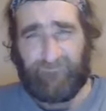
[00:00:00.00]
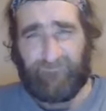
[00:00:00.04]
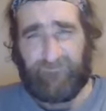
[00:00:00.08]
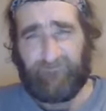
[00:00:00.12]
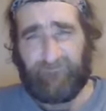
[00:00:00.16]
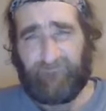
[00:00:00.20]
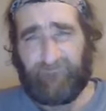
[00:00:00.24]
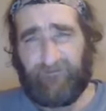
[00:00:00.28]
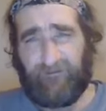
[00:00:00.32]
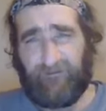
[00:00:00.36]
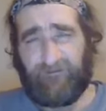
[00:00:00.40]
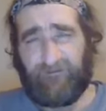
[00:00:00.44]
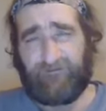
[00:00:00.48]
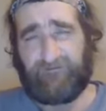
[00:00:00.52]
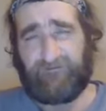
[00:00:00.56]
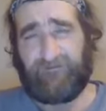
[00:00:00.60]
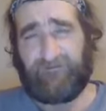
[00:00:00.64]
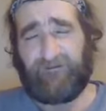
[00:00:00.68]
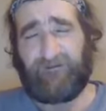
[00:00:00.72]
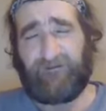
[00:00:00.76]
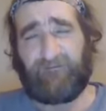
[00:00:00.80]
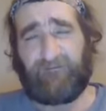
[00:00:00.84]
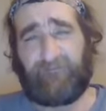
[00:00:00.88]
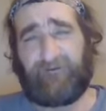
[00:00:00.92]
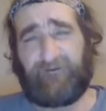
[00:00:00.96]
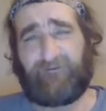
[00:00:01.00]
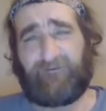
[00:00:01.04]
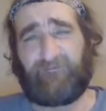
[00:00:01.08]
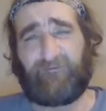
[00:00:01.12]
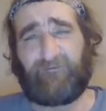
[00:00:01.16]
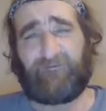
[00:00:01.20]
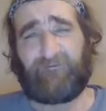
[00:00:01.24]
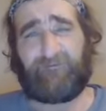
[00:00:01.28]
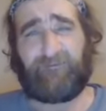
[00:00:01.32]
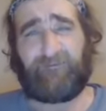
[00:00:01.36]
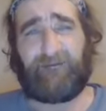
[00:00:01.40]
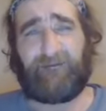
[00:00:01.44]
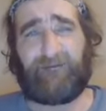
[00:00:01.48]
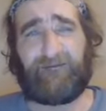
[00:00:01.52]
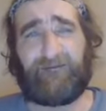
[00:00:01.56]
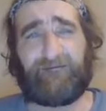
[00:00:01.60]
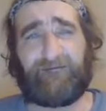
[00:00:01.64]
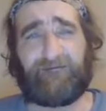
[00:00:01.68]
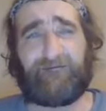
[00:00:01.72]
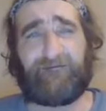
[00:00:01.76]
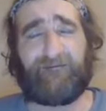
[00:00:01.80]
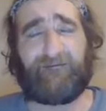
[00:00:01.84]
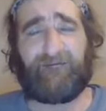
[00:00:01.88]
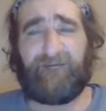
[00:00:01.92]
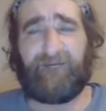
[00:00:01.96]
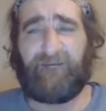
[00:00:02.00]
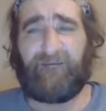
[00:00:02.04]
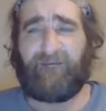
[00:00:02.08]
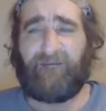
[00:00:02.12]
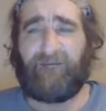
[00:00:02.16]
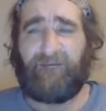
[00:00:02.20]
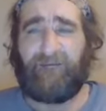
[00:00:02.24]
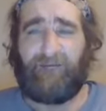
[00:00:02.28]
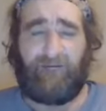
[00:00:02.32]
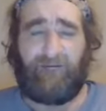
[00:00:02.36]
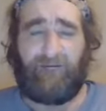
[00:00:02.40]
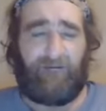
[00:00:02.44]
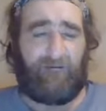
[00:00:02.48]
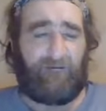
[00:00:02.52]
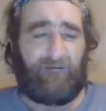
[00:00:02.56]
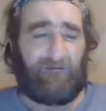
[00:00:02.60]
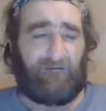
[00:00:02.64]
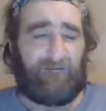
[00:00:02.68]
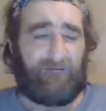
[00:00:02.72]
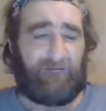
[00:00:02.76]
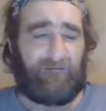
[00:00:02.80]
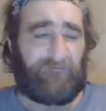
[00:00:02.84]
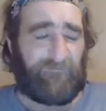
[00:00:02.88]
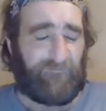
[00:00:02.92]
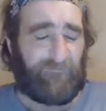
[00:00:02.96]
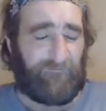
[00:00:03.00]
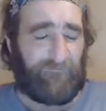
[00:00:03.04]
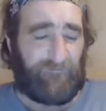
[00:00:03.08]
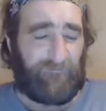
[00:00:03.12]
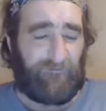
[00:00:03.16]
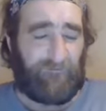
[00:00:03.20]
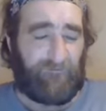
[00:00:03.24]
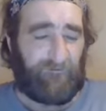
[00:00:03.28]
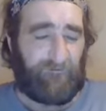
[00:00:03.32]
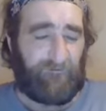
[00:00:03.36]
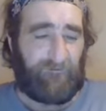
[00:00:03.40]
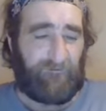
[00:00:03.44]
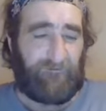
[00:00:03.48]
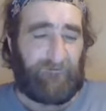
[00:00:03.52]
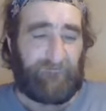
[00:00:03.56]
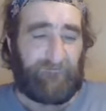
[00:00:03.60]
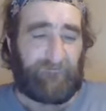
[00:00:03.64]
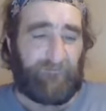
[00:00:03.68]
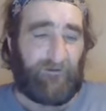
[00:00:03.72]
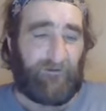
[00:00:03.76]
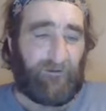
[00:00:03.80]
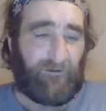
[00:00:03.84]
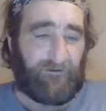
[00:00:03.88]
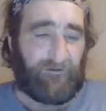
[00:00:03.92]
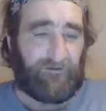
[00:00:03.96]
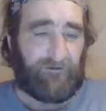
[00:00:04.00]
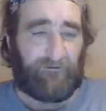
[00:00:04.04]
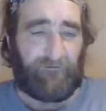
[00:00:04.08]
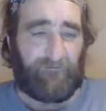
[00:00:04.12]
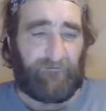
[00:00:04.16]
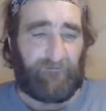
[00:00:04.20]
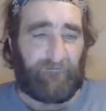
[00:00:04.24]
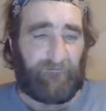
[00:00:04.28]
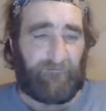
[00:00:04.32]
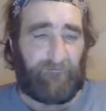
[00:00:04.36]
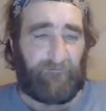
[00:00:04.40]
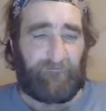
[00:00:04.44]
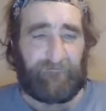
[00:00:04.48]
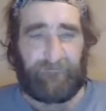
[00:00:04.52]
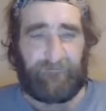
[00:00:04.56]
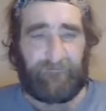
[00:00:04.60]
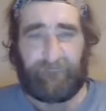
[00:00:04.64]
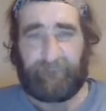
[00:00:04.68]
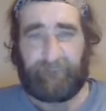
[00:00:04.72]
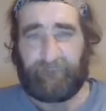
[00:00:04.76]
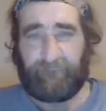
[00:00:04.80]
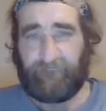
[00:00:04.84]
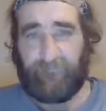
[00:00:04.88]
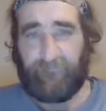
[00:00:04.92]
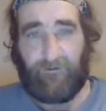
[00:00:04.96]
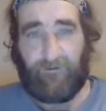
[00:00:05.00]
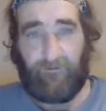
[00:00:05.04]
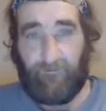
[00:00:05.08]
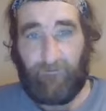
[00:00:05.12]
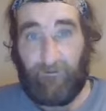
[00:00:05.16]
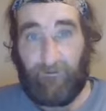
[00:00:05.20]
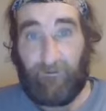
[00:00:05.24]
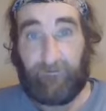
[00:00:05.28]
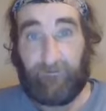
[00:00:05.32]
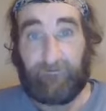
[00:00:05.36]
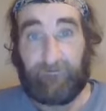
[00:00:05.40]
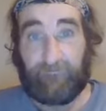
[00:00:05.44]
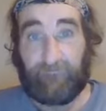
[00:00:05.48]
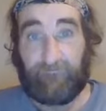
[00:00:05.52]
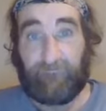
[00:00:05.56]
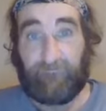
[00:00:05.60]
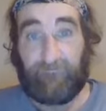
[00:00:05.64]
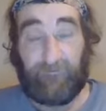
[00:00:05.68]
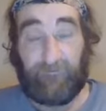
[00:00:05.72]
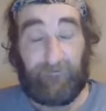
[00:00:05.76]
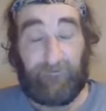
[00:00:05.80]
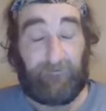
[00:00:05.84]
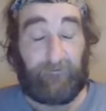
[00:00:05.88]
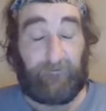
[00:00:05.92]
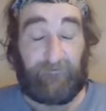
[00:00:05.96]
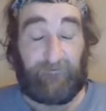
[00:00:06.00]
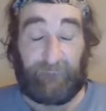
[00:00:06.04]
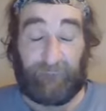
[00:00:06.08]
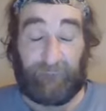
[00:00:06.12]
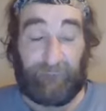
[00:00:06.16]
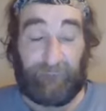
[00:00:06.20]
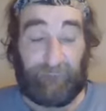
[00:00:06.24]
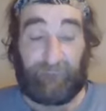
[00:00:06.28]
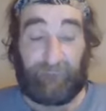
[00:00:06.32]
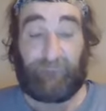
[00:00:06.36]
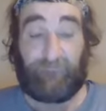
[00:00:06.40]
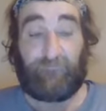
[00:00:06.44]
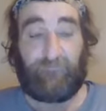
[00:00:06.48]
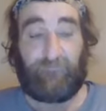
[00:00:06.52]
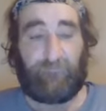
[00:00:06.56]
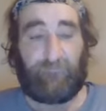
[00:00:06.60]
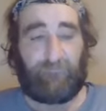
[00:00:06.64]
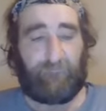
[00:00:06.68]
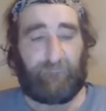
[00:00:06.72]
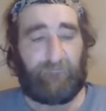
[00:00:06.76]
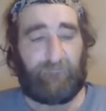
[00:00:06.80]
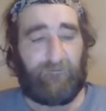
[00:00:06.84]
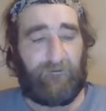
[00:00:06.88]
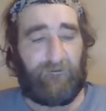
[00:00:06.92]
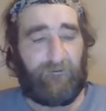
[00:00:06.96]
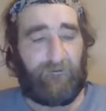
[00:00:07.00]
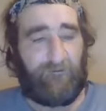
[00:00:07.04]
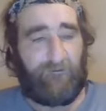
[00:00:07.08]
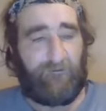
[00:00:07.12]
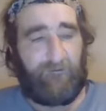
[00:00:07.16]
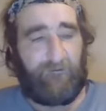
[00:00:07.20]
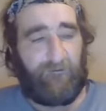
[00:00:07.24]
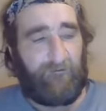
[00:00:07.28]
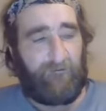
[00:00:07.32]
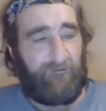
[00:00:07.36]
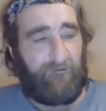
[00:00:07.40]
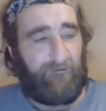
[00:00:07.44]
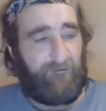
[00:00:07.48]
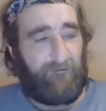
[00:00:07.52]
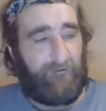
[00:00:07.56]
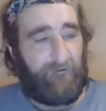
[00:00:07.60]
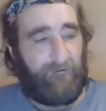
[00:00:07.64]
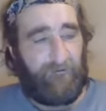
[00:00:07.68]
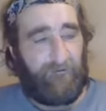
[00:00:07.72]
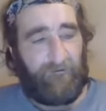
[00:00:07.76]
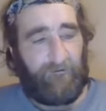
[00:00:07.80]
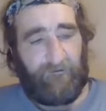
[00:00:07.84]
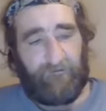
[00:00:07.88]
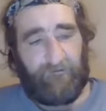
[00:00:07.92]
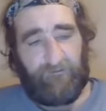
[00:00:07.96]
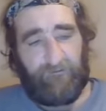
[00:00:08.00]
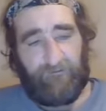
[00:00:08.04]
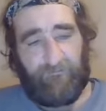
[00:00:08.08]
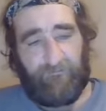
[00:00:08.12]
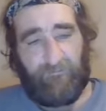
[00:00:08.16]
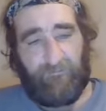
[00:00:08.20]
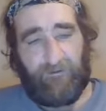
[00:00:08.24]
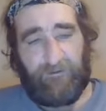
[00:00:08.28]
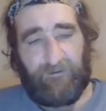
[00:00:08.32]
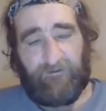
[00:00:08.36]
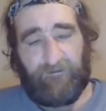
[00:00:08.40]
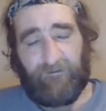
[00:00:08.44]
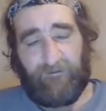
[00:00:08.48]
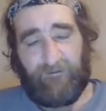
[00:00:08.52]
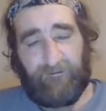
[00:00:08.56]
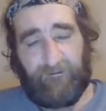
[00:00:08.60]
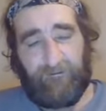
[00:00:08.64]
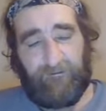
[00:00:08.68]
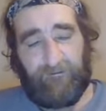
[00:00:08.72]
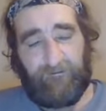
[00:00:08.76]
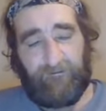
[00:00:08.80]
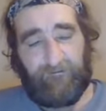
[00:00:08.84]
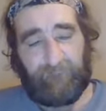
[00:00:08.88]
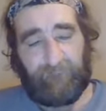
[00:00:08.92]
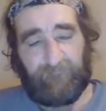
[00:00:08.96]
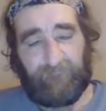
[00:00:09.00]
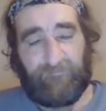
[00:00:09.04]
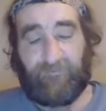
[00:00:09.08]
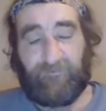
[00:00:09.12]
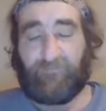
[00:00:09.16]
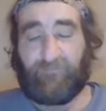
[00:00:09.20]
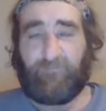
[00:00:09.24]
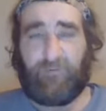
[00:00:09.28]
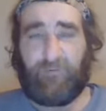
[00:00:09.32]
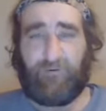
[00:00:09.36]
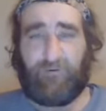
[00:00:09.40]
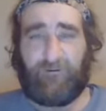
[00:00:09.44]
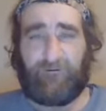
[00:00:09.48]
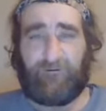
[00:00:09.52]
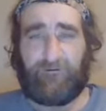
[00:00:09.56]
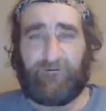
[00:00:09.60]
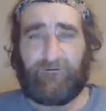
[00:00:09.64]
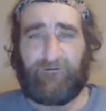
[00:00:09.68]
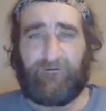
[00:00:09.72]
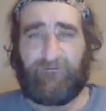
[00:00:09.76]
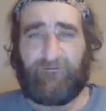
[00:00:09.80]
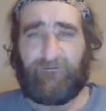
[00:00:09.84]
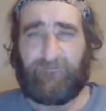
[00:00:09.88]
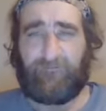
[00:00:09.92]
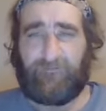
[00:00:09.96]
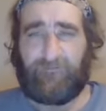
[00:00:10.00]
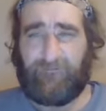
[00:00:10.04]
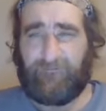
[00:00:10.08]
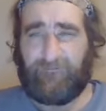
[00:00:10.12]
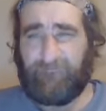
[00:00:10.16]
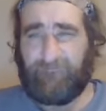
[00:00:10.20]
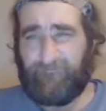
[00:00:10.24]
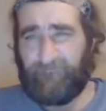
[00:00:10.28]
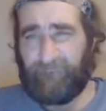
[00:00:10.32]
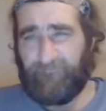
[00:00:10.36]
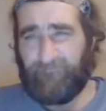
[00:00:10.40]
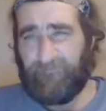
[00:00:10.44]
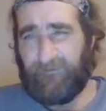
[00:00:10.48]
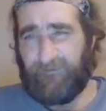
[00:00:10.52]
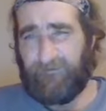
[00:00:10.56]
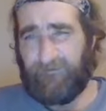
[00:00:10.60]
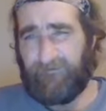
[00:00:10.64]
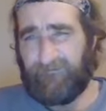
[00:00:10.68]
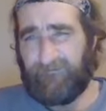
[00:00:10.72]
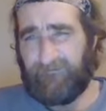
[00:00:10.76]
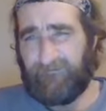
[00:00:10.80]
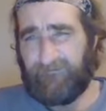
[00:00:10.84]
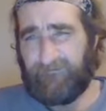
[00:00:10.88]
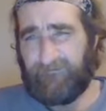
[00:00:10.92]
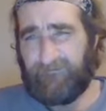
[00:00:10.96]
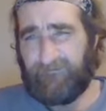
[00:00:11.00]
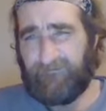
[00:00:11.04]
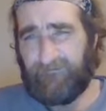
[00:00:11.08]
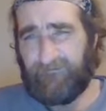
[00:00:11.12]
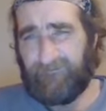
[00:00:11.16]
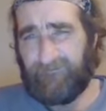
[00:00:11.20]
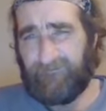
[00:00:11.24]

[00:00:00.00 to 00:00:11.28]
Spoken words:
there is divine timing with that. It still has occurred, and all I can say is soon when I am to put it out. And